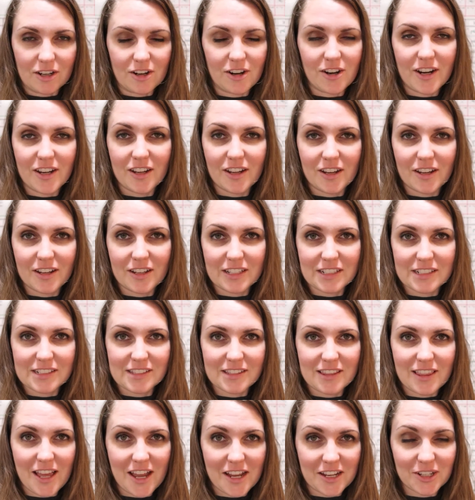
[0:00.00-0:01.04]
All right, guys,
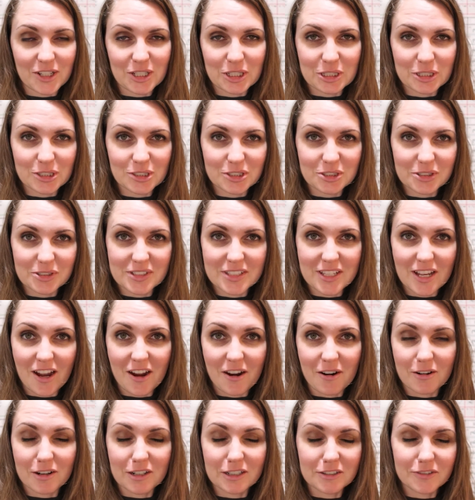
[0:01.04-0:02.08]
that concludes
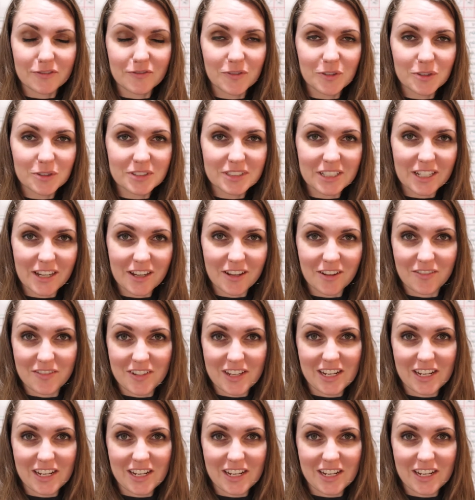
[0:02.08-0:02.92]
our full day of